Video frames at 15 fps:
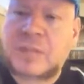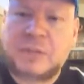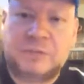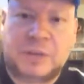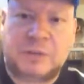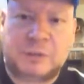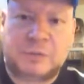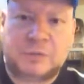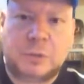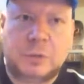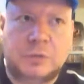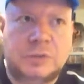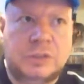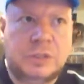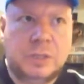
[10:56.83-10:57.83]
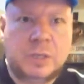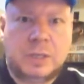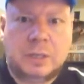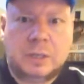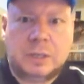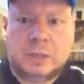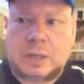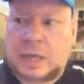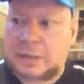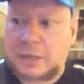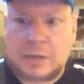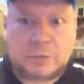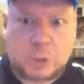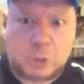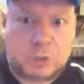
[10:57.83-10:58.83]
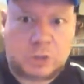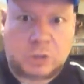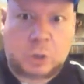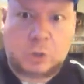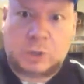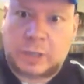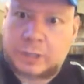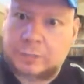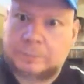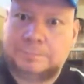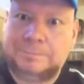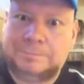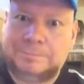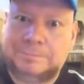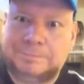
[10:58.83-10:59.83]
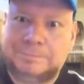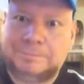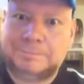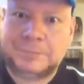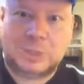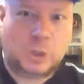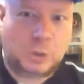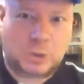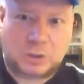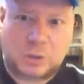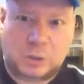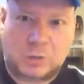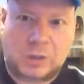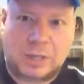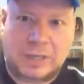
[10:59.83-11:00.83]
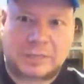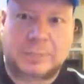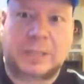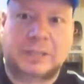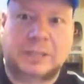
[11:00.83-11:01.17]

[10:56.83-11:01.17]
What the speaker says: Favorite foods? I love Coca-Cola. Coca-Cola is my